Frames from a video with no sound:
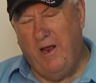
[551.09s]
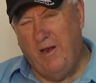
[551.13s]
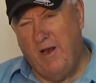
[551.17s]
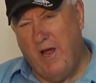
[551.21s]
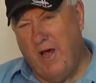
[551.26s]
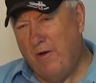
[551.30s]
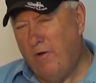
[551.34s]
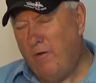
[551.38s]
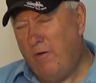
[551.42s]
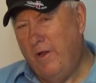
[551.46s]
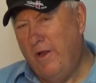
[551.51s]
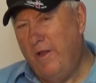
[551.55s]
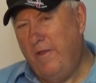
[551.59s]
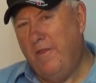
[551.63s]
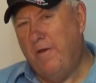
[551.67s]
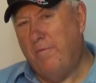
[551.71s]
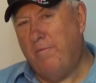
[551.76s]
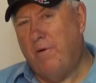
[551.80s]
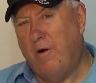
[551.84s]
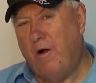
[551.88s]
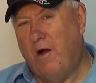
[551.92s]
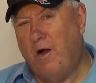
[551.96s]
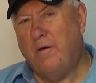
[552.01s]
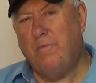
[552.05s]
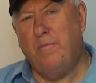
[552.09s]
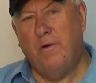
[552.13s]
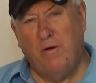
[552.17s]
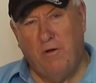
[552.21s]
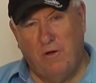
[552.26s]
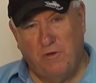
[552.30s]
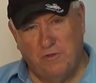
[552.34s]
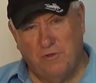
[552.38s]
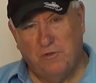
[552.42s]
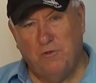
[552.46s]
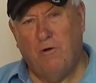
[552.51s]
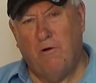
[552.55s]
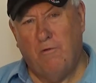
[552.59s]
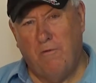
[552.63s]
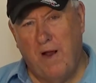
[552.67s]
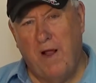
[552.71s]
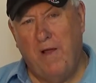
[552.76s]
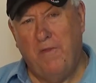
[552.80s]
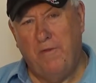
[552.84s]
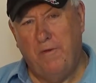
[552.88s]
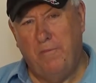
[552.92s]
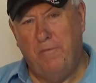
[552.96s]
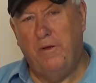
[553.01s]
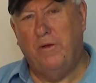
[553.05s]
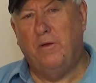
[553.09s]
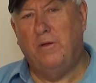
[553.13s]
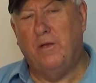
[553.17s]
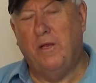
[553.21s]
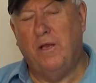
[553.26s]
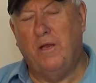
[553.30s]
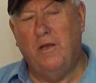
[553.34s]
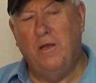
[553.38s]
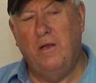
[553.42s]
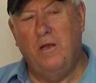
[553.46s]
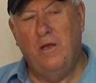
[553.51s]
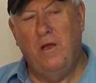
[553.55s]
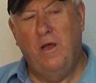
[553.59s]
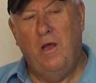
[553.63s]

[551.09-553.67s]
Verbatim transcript: not only in the park but also around the building.